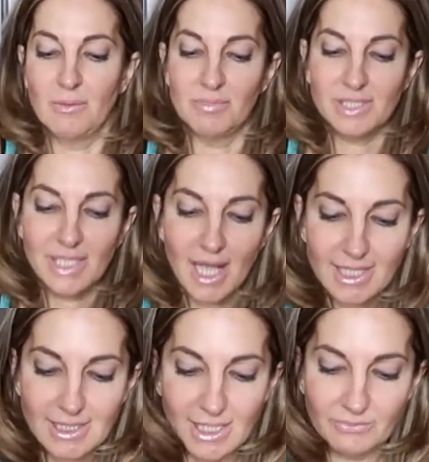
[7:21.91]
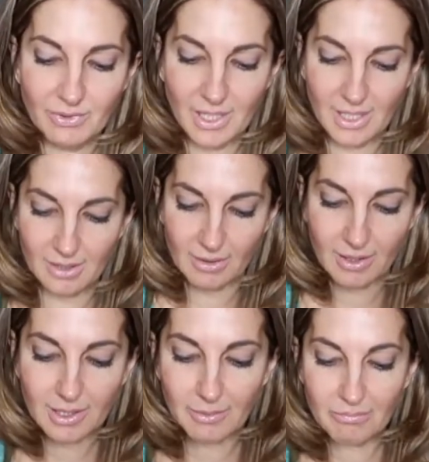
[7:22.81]
Besides that, we're
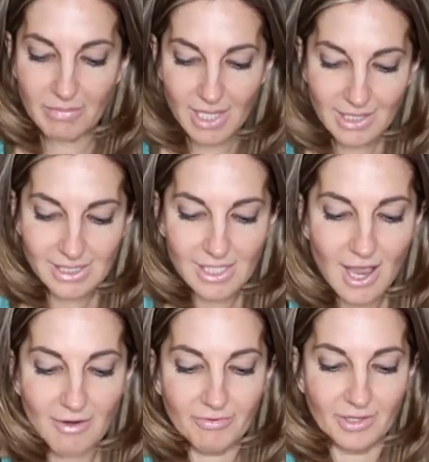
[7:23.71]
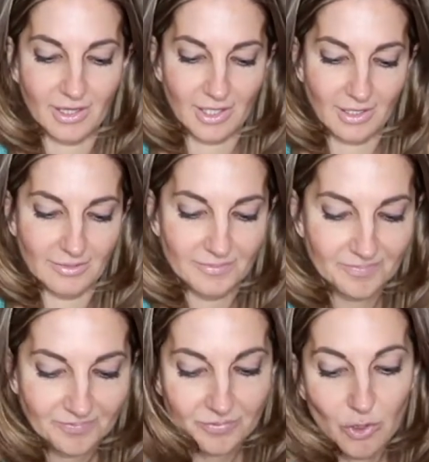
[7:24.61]
gonna mix everything.
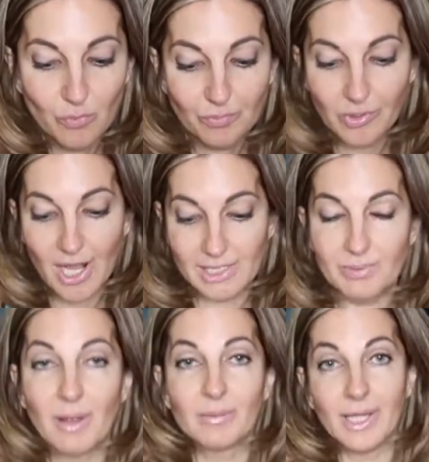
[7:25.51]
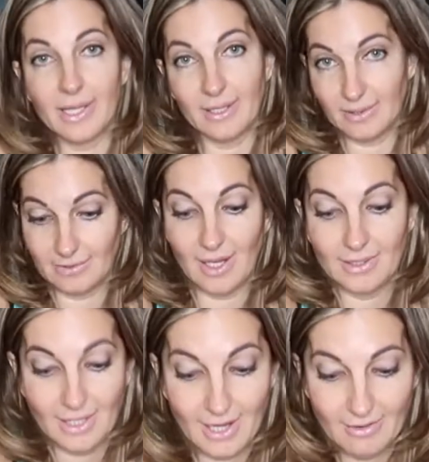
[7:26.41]
You guys probably not
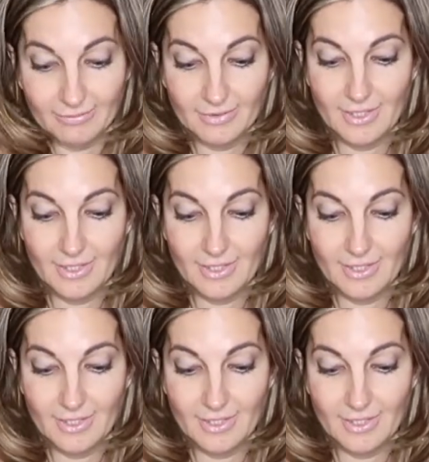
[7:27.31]
gonna have